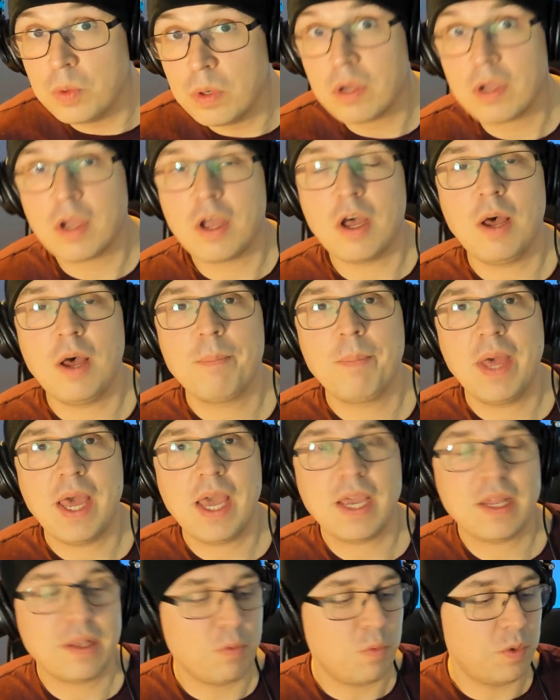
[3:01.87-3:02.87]

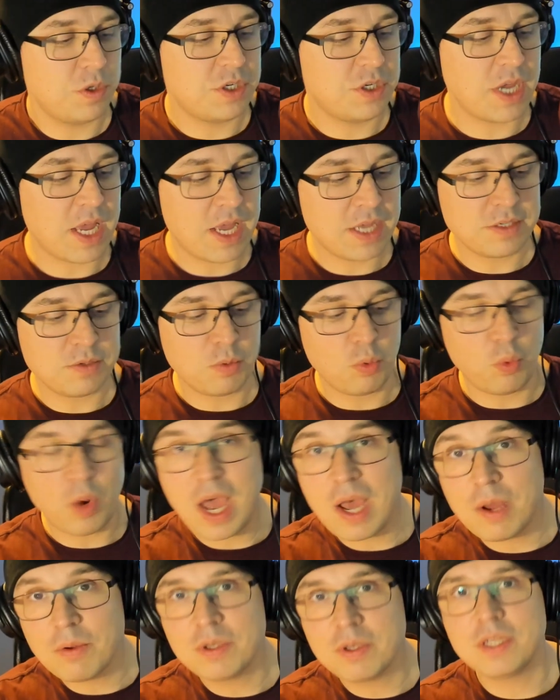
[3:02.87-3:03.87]
compact, which has
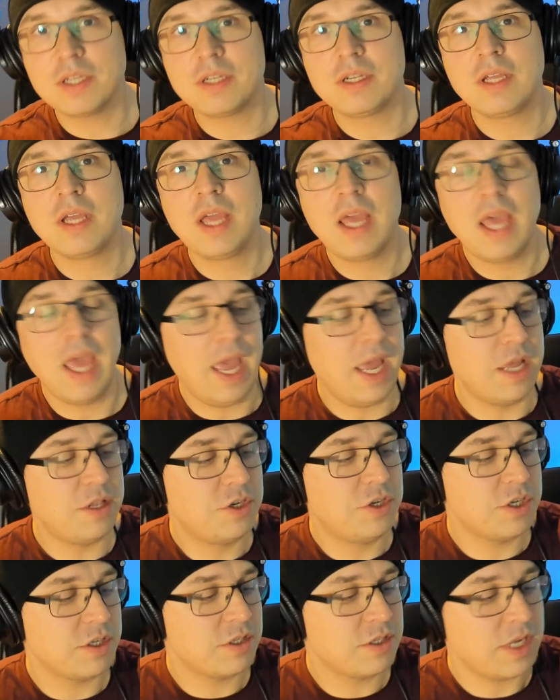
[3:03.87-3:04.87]
rounded
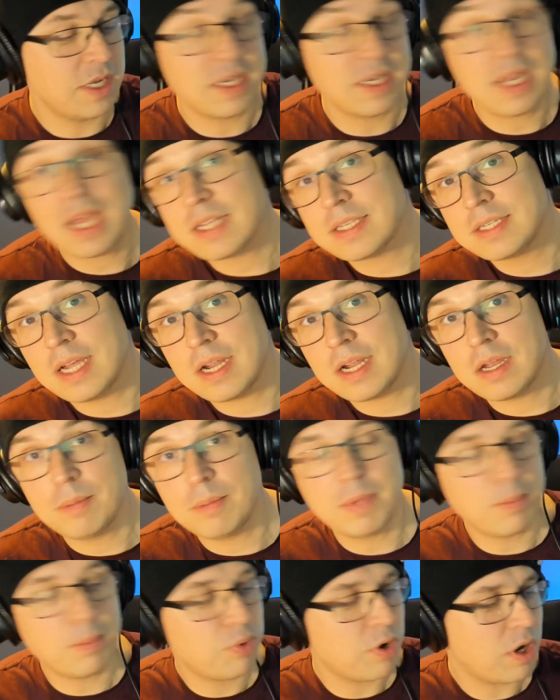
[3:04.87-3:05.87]
edges, and that's not going
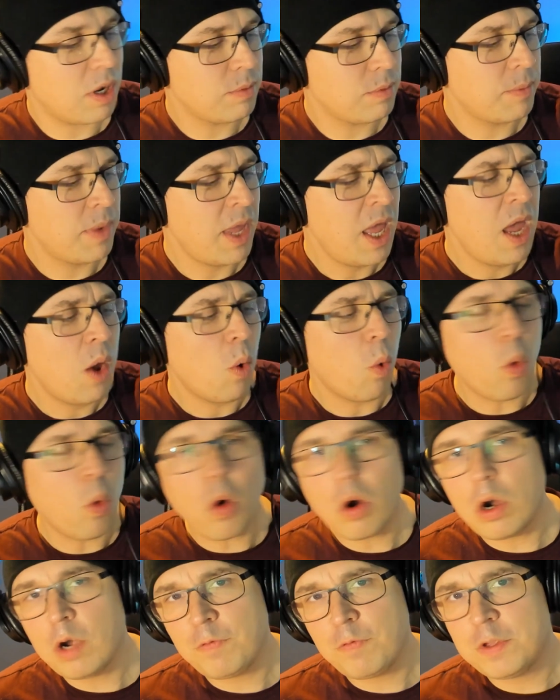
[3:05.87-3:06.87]
to be a problem.
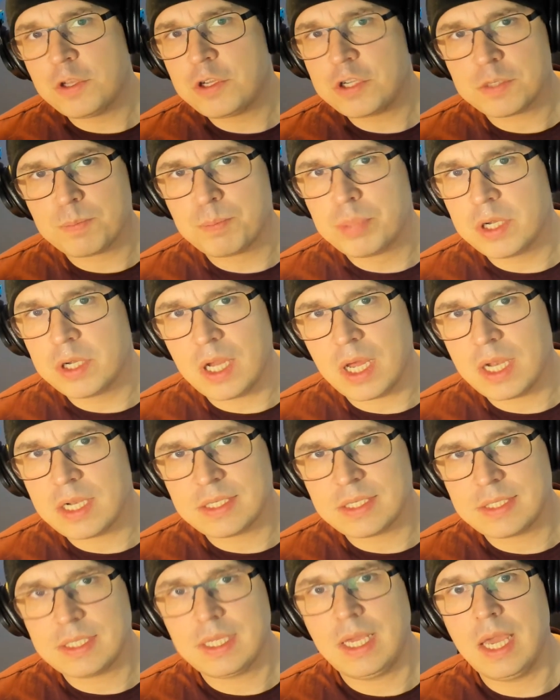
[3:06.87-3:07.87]
Or if you just put on a
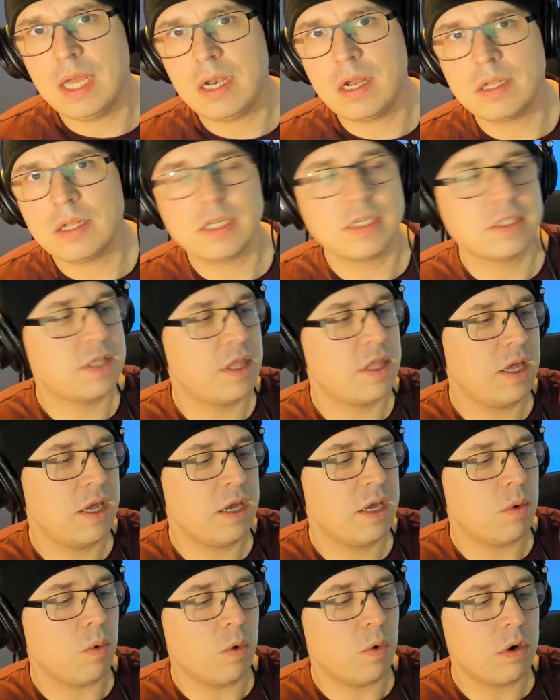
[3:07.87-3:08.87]
skin on this
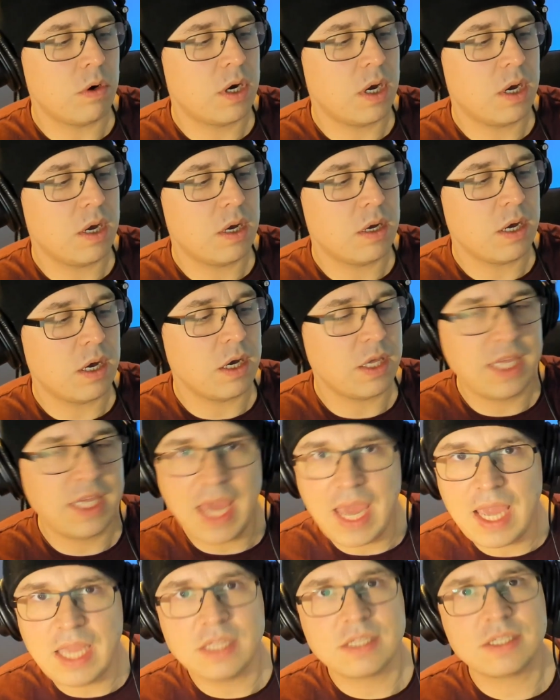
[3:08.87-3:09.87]
thing or a
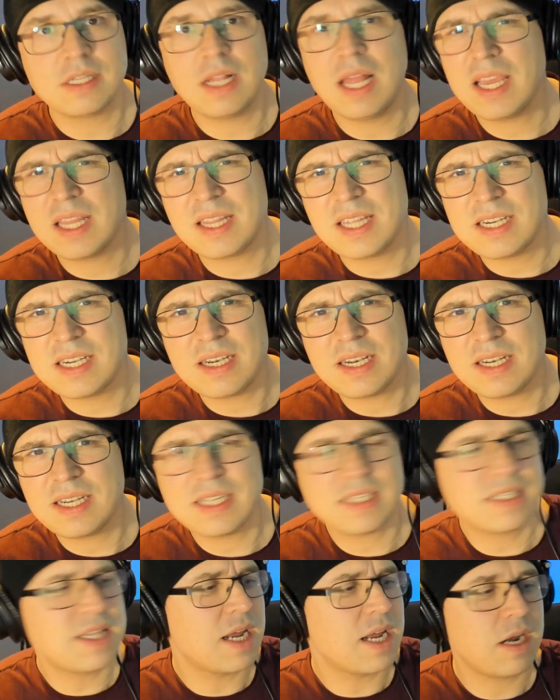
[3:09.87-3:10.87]
case, like
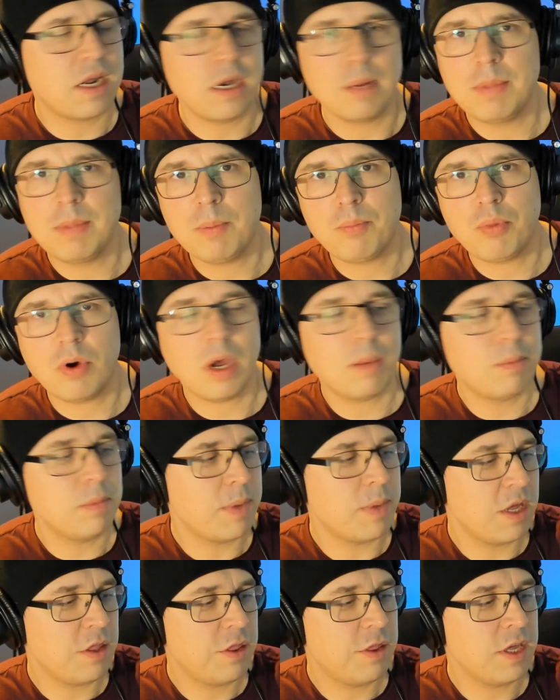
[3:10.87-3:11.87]
it's not going to be a problem,
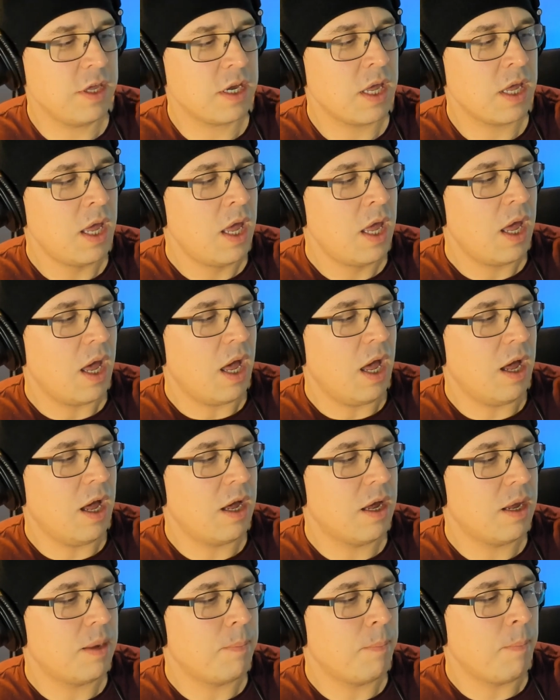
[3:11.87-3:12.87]
I think.
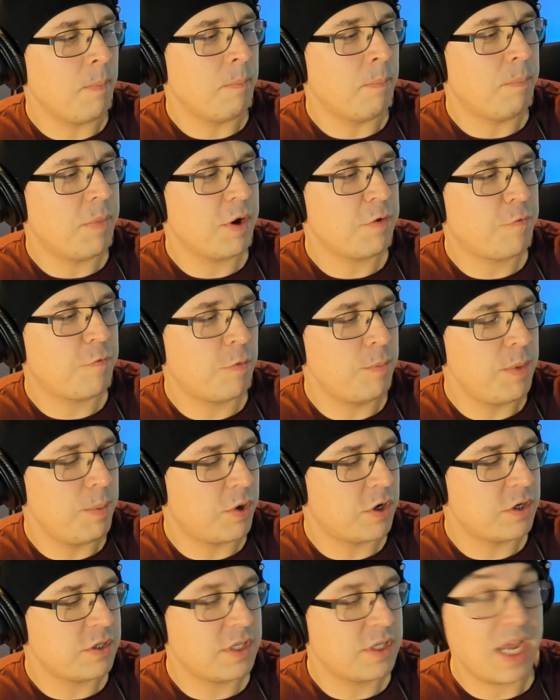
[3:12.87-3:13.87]
But for me
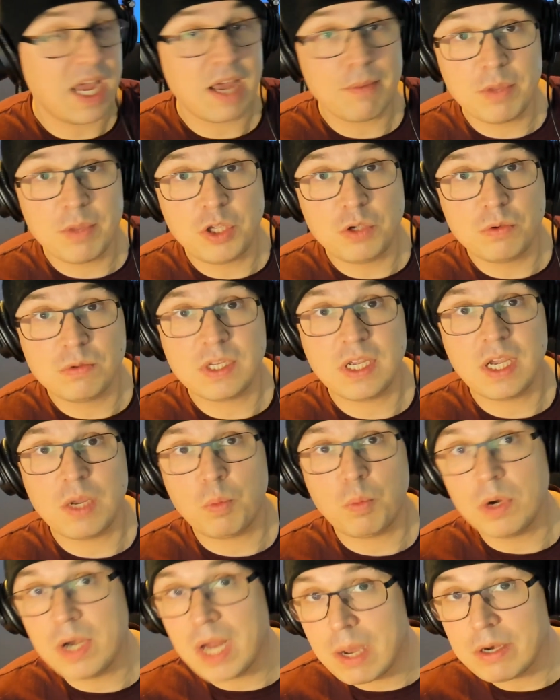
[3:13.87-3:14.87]
personally, I've been using
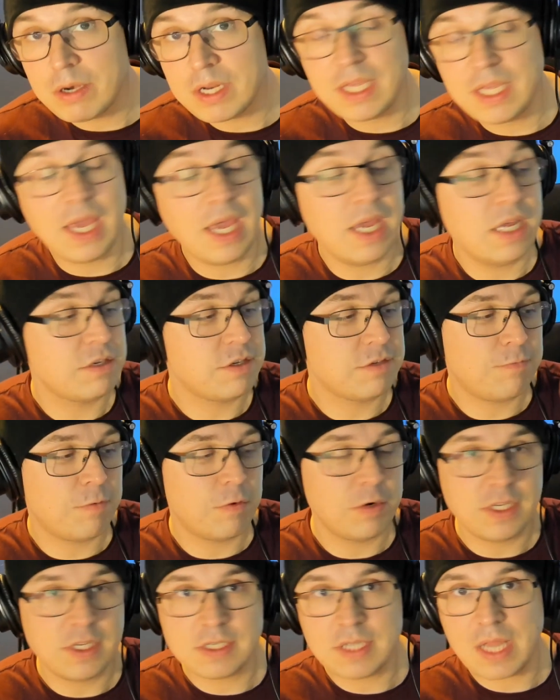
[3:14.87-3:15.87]
it without a case
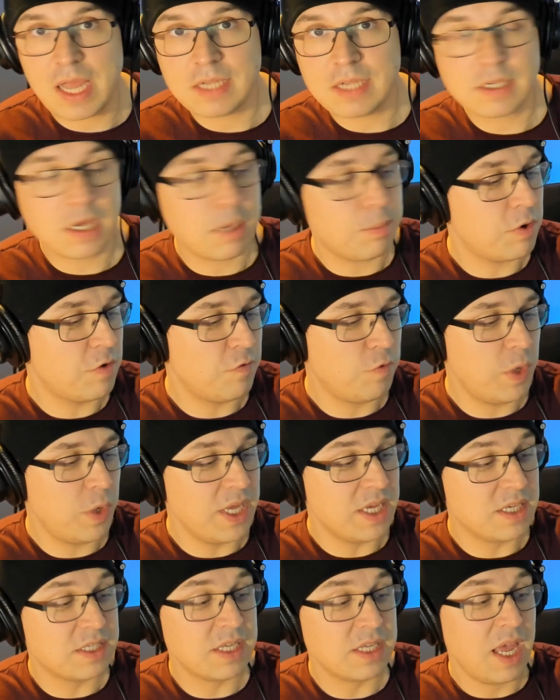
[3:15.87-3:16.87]
for these last couple of
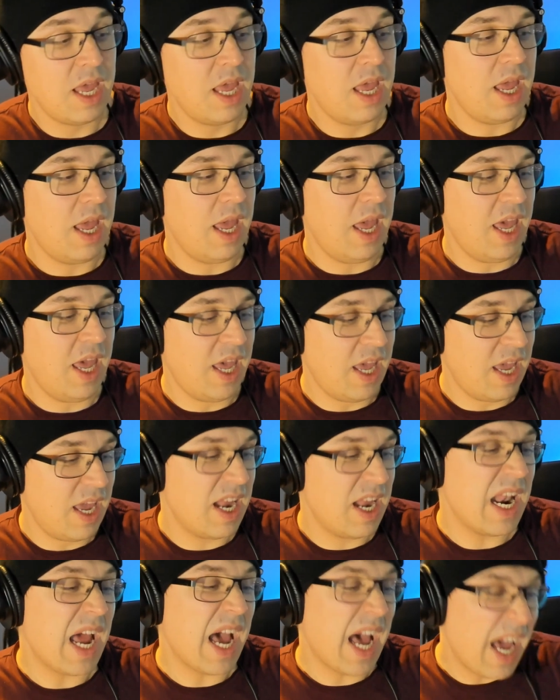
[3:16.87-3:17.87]
weeks,
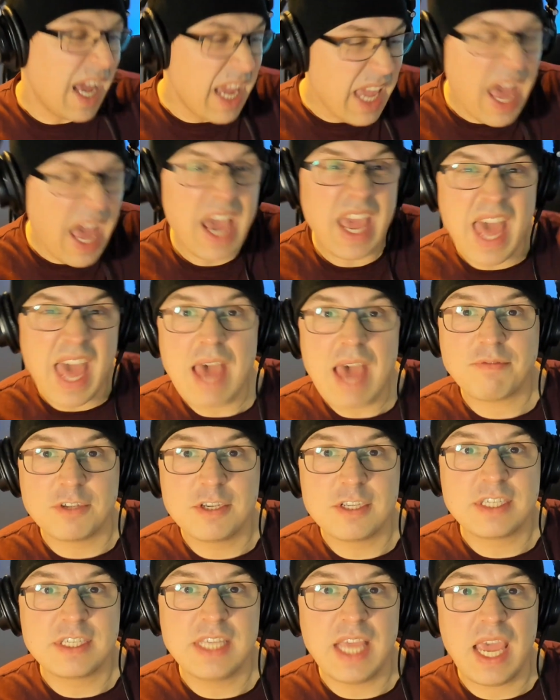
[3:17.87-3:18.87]
and I have
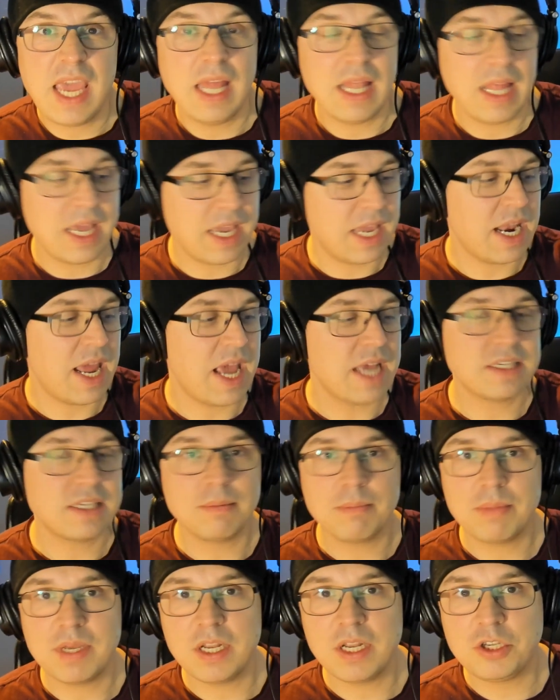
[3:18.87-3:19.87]
to say, like, it
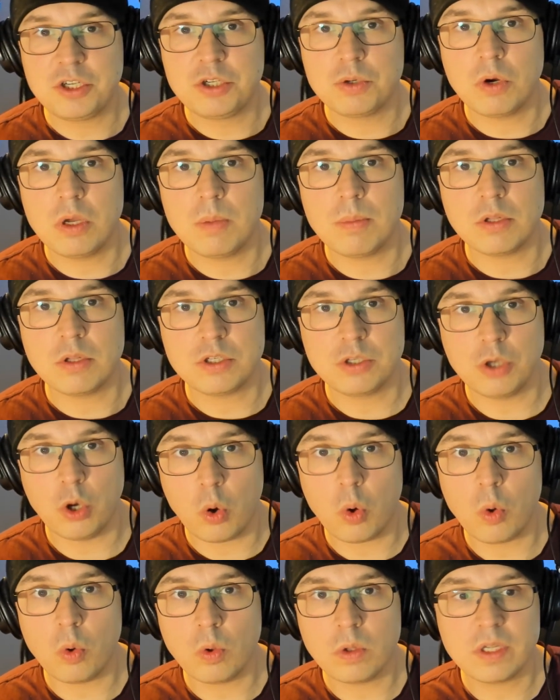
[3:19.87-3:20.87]
hasn't been enjoyable to
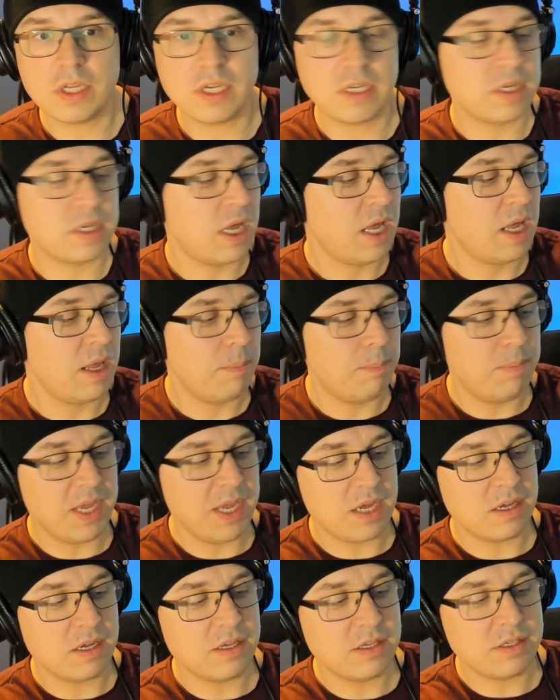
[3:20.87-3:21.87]
hold it
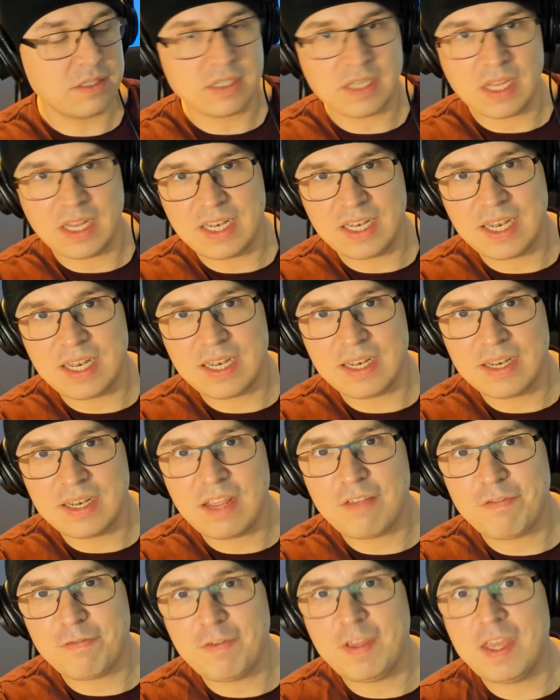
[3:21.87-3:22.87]
because
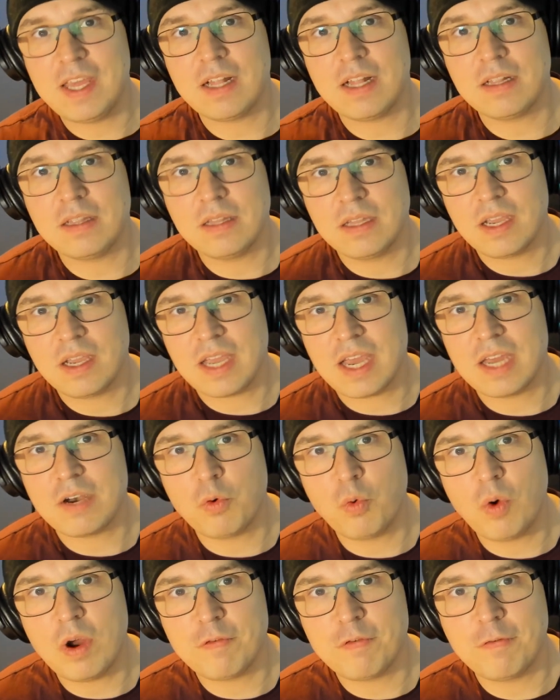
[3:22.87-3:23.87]
they feel kind
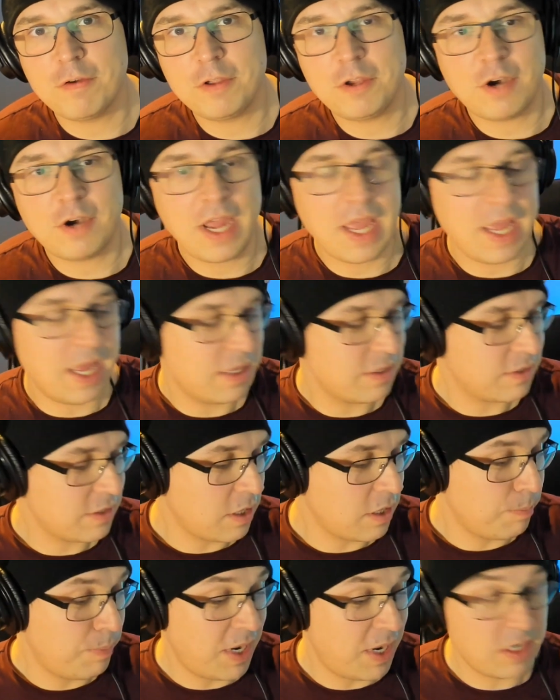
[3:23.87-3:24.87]
of rough on your hands
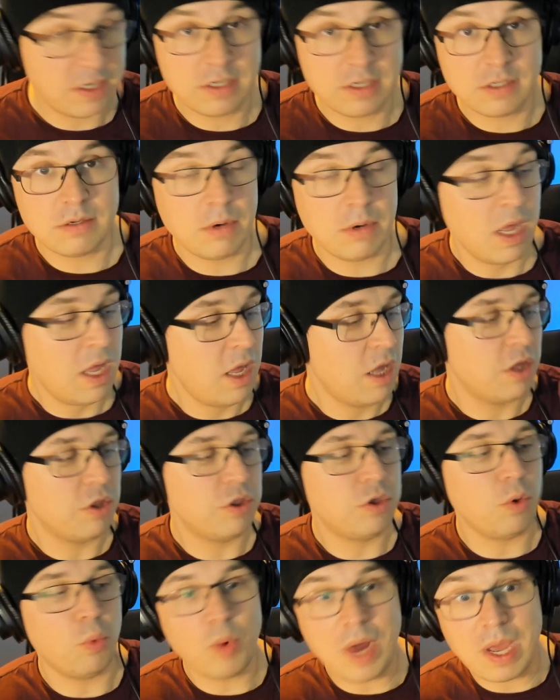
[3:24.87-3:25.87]
compared to
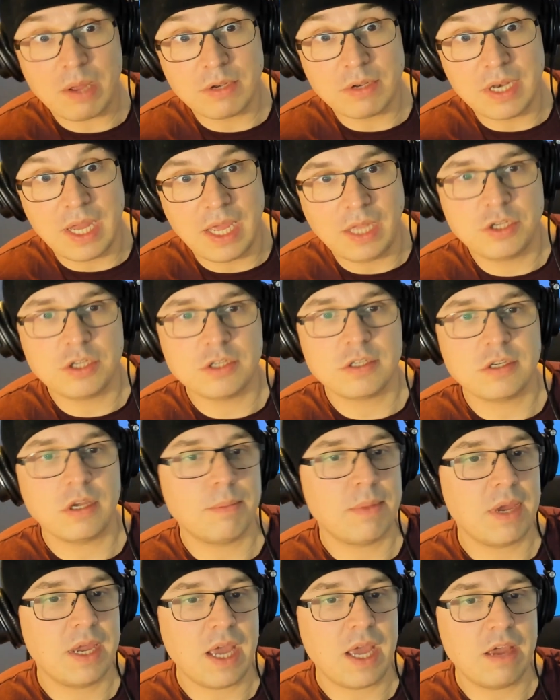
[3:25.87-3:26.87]
the rounded edges
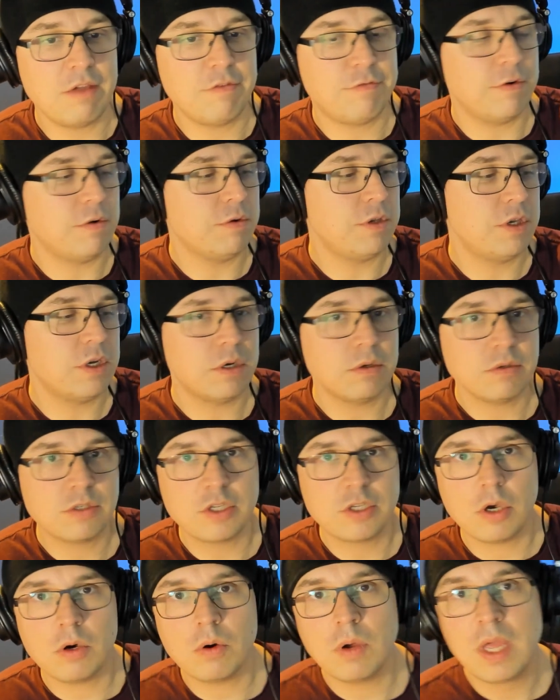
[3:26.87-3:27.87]
on my iPhone,
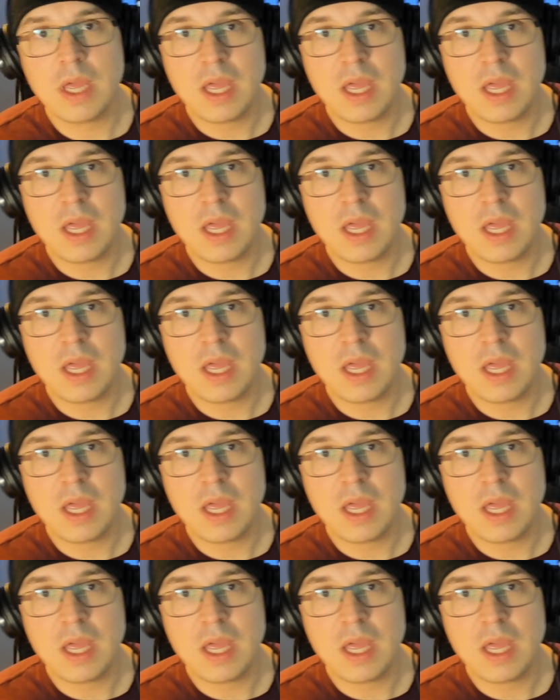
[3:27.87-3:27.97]
So